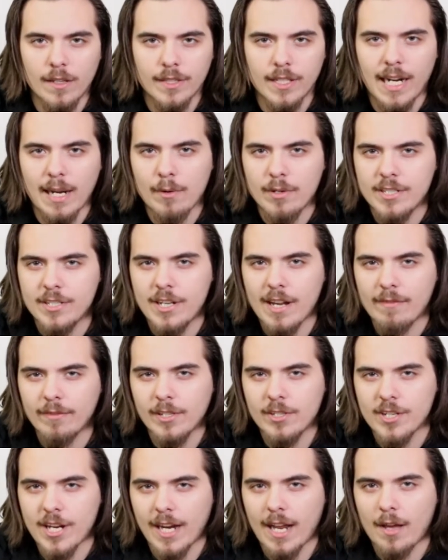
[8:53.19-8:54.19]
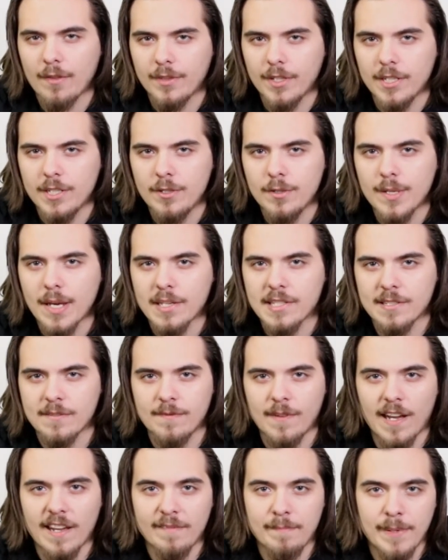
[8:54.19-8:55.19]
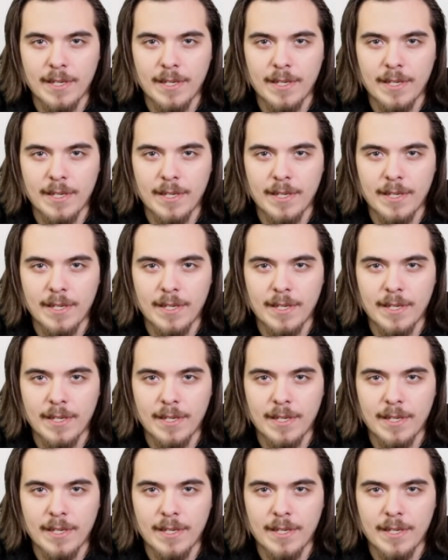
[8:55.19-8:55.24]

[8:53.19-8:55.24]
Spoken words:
then I would definitely check out the 2005